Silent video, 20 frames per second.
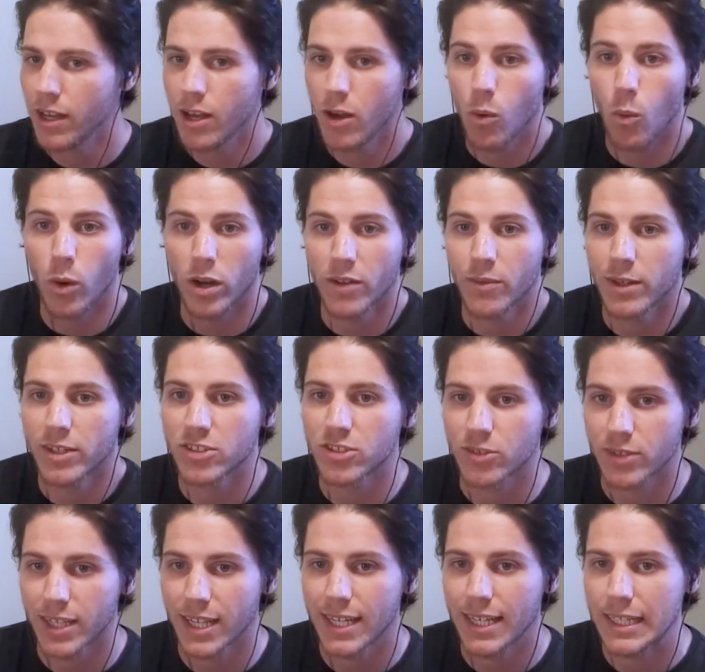One of us
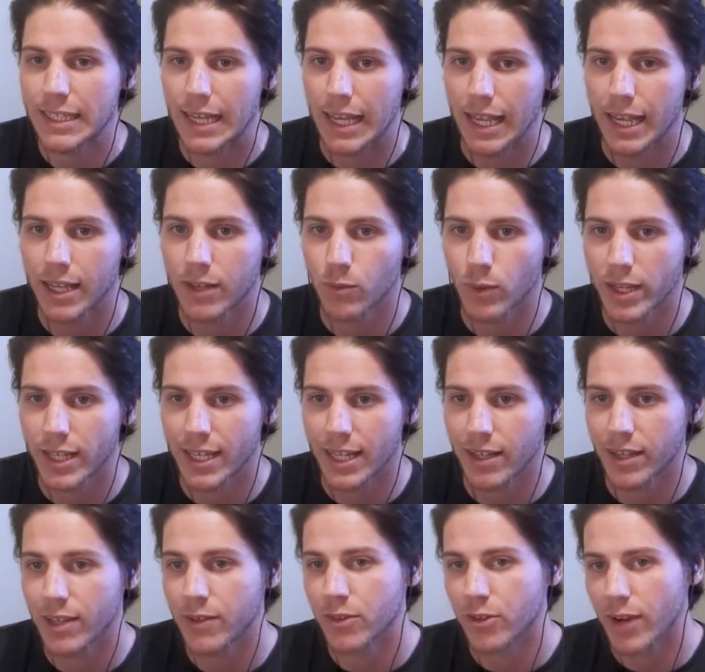will get it and we can
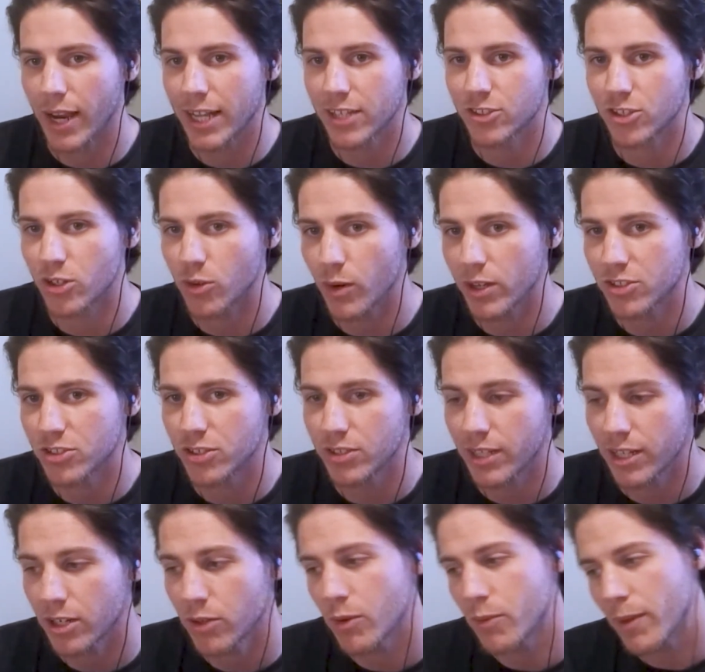either answer your question
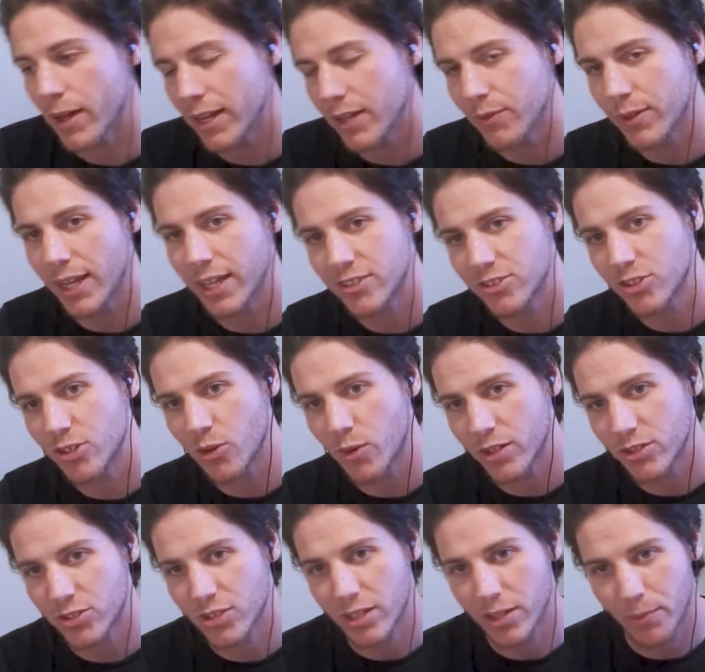there or we might even answer your
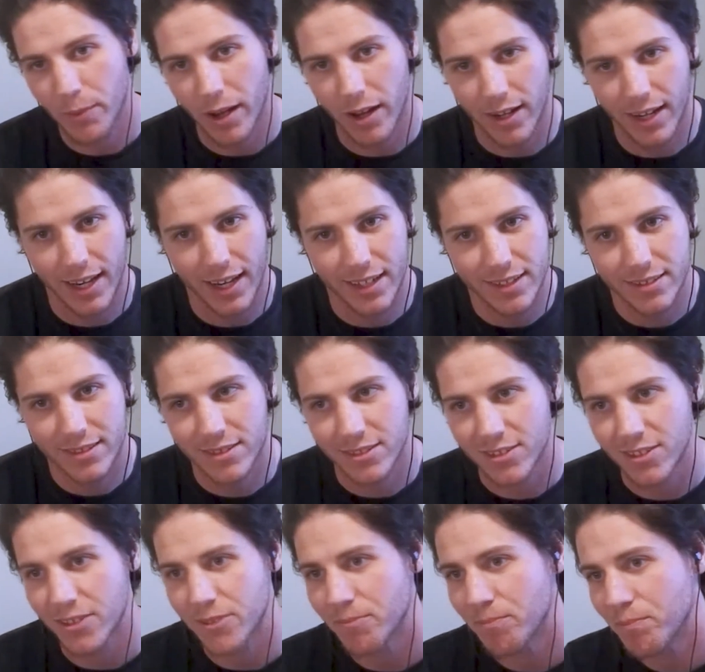question on the podcast.
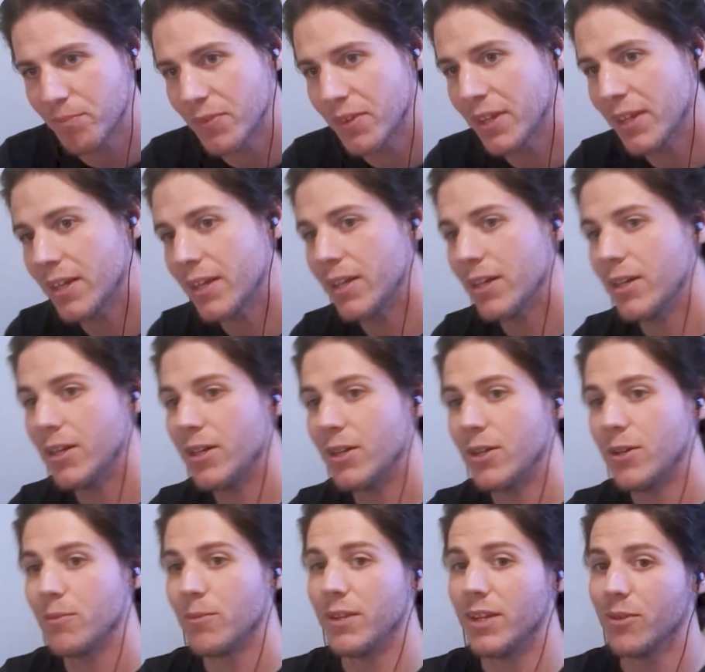So
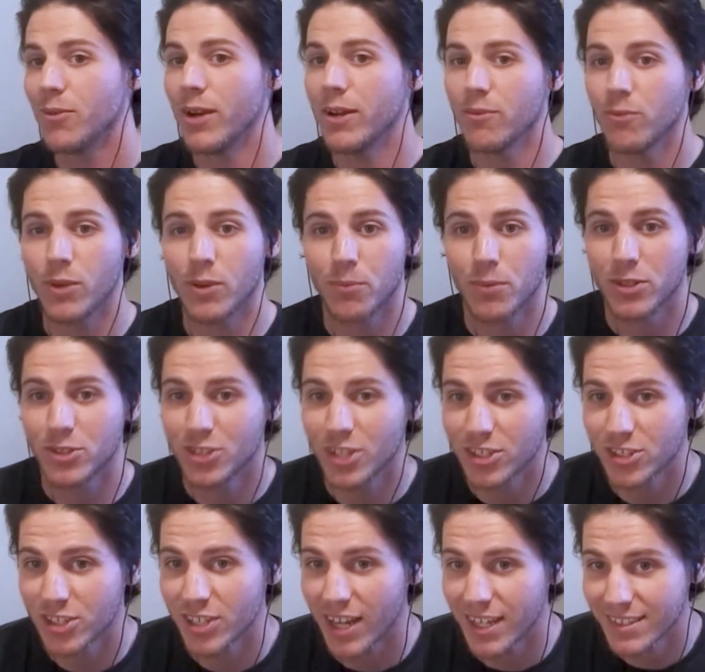anyway, we
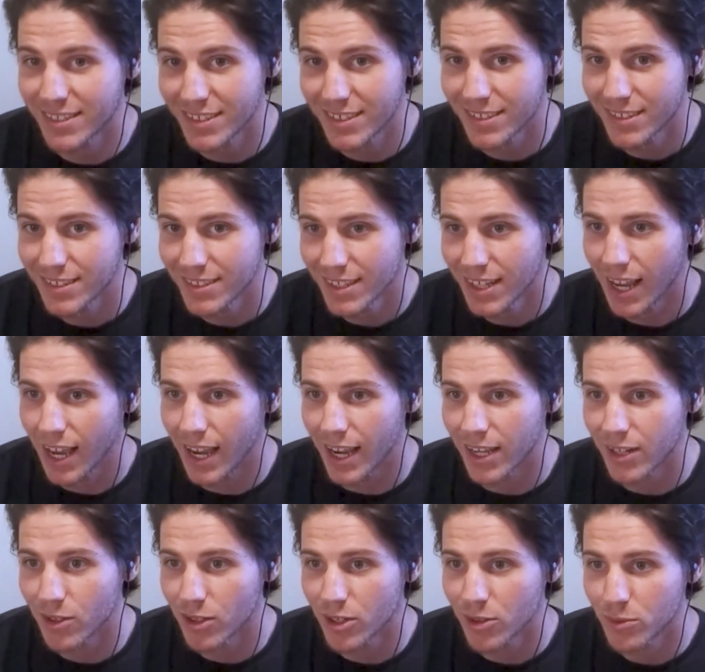appreciate you guys listening
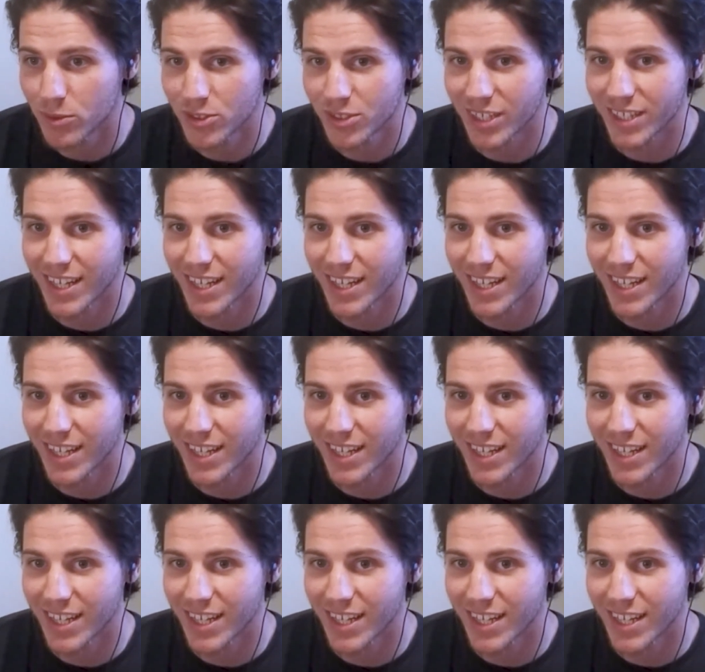and we'll see you